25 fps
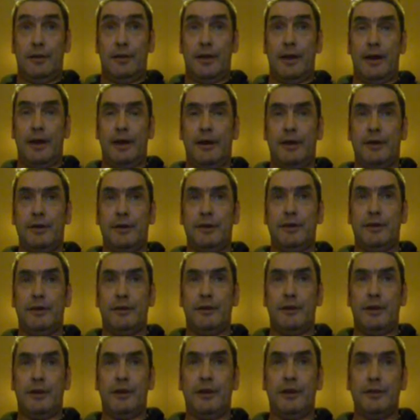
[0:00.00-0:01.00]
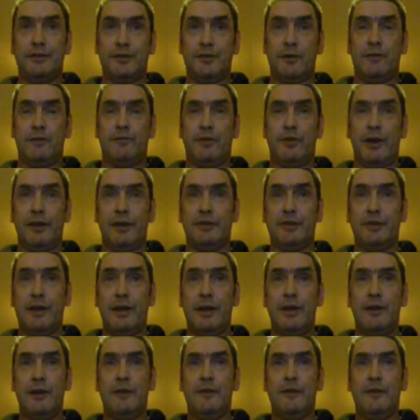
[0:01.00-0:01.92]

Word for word: and a songwriter